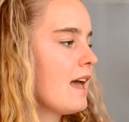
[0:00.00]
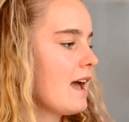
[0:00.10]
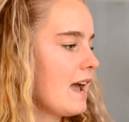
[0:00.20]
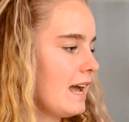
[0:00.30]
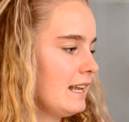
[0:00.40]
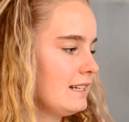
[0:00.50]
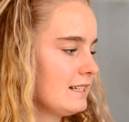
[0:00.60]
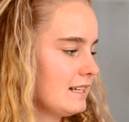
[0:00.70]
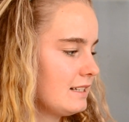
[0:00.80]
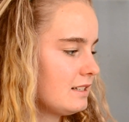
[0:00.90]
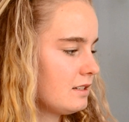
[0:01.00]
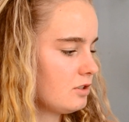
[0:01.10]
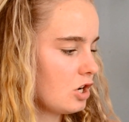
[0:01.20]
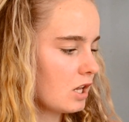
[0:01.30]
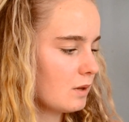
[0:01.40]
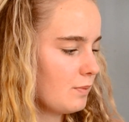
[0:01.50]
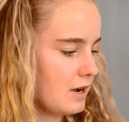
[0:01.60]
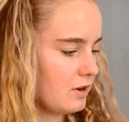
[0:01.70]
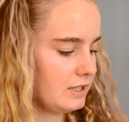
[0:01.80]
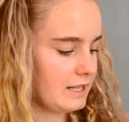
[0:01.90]
and it's chocolate
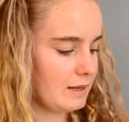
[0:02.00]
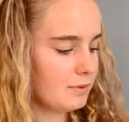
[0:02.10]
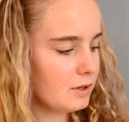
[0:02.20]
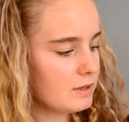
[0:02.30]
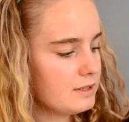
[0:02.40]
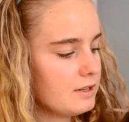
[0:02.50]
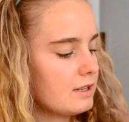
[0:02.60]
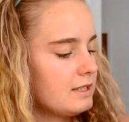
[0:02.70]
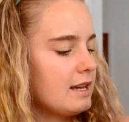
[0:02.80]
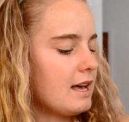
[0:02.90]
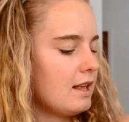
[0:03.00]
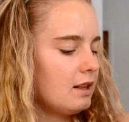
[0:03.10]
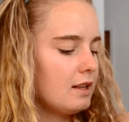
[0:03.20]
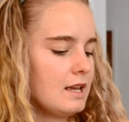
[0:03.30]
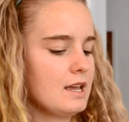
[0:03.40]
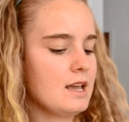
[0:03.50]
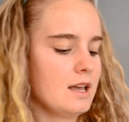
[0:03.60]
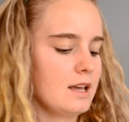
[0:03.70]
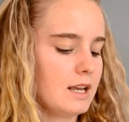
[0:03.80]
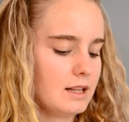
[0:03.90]
brown and light blue, as you can tell.
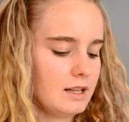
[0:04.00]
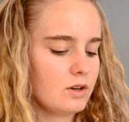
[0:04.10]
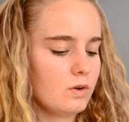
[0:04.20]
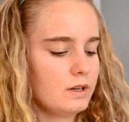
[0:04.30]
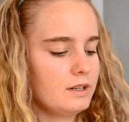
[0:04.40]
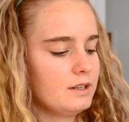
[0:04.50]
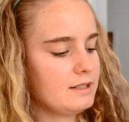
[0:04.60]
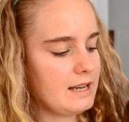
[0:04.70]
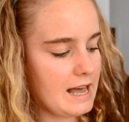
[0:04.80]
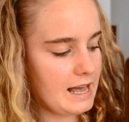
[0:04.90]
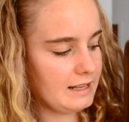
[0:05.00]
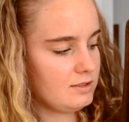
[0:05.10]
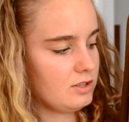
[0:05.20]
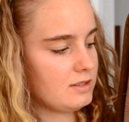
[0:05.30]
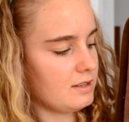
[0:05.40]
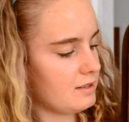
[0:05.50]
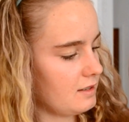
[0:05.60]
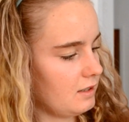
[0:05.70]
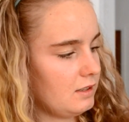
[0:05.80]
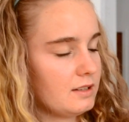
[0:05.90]
In the corners it has just this
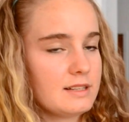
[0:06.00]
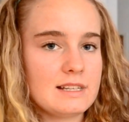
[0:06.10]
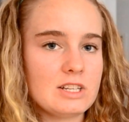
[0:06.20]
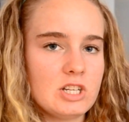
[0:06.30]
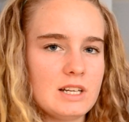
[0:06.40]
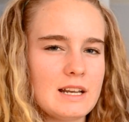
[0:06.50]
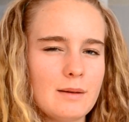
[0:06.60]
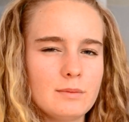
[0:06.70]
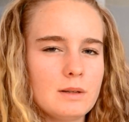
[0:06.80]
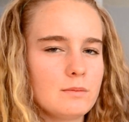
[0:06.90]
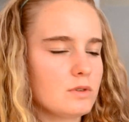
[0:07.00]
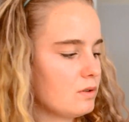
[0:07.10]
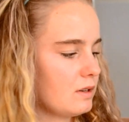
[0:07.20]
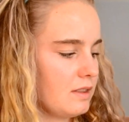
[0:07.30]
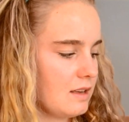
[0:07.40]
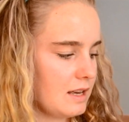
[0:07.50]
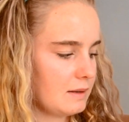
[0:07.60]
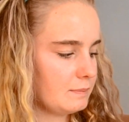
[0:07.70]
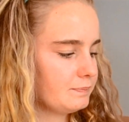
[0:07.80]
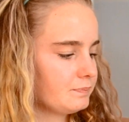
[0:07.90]
little stitching emblem sort of
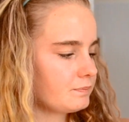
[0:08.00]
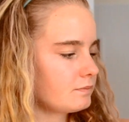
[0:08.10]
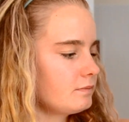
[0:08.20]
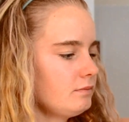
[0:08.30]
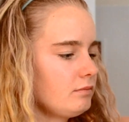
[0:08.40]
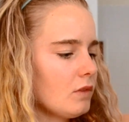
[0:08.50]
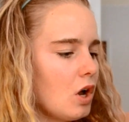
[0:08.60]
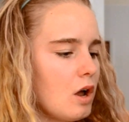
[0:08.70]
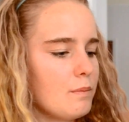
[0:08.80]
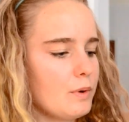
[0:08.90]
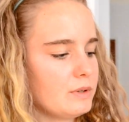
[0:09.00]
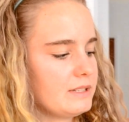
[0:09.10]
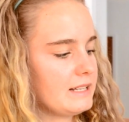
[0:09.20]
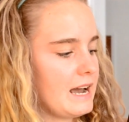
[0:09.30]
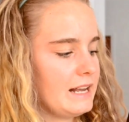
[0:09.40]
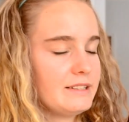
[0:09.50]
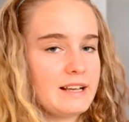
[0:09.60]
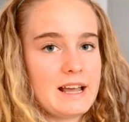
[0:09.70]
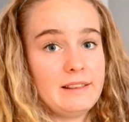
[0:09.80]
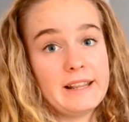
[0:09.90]
thing on both sides,
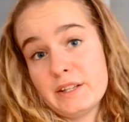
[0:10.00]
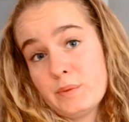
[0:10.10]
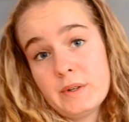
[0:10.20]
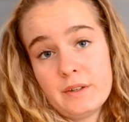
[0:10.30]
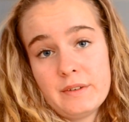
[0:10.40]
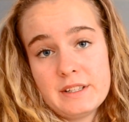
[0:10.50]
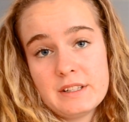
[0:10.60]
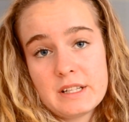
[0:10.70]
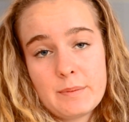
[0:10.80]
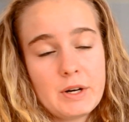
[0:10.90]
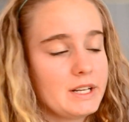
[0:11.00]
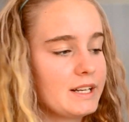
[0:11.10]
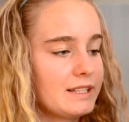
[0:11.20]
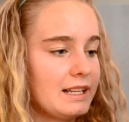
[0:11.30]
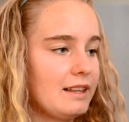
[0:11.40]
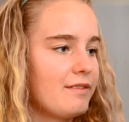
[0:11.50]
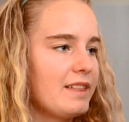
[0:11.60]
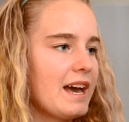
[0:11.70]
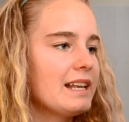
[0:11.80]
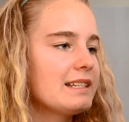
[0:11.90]
and that's one of the reasons I bought it, because I love
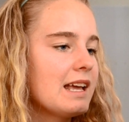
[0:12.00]
that.